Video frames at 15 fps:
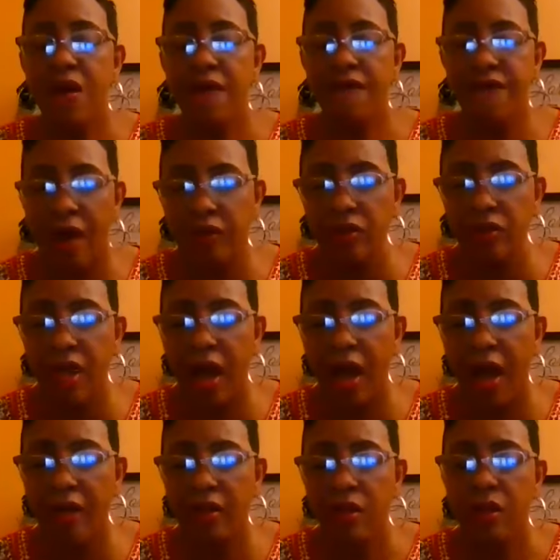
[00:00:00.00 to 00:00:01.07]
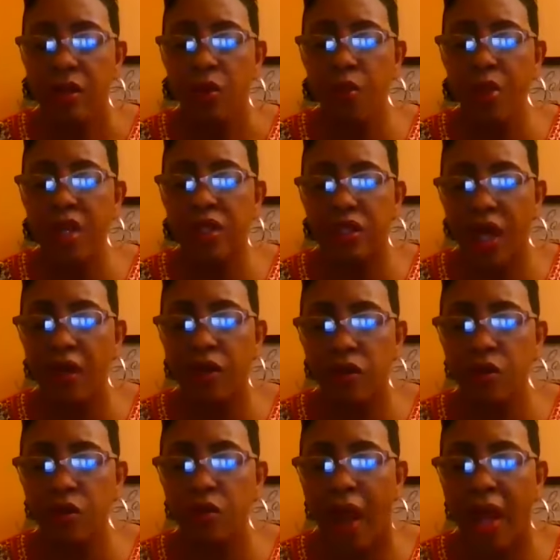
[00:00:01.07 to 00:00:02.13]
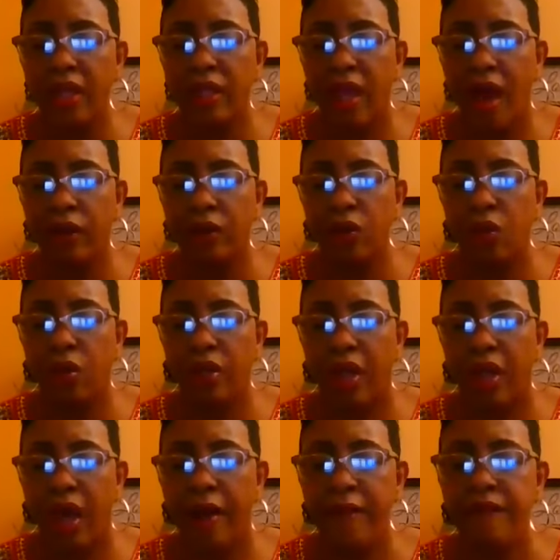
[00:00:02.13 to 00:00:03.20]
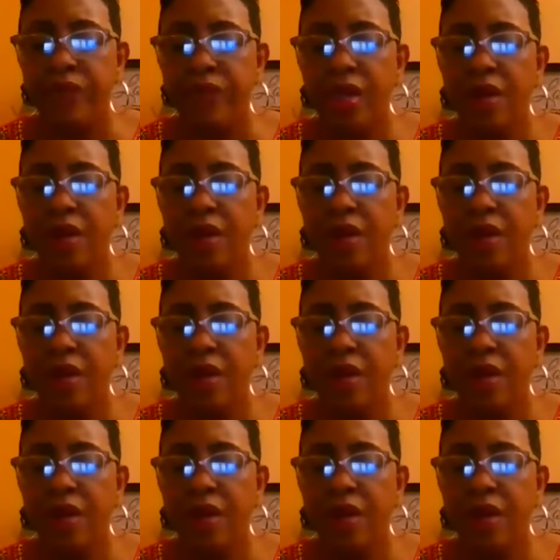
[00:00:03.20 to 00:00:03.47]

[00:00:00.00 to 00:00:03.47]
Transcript: Father God, we thank you right now, Lord God,